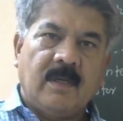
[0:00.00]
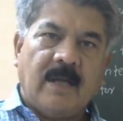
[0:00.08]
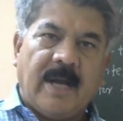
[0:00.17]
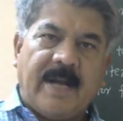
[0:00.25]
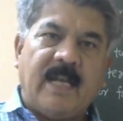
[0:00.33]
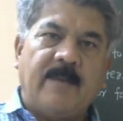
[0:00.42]

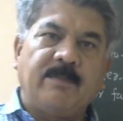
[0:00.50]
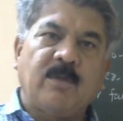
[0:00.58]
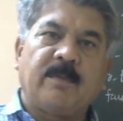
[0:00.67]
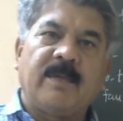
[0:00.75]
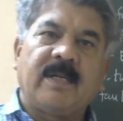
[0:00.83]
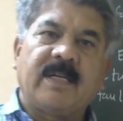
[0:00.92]
and
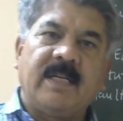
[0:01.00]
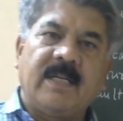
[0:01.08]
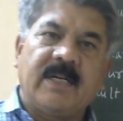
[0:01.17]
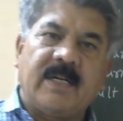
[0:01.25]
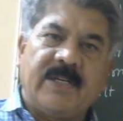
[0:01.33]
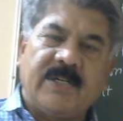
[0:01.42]
abnormal running
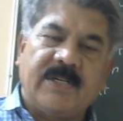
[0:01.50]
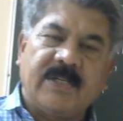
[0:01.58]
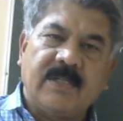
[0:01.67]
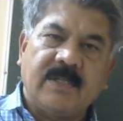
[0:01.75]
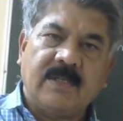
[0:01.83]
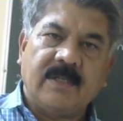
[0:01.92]

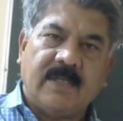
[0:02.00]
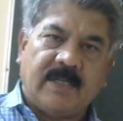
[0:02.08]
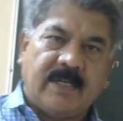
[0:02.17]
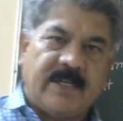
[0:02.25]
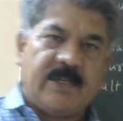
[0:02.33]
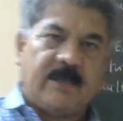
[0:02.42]
conditions in
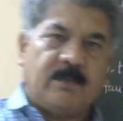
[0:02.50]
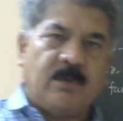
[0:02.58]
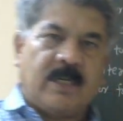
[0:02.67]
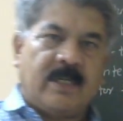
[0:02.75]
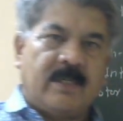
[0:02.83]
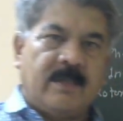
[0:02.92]
induction
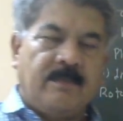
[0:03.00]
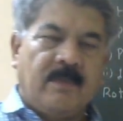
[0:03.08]
motors.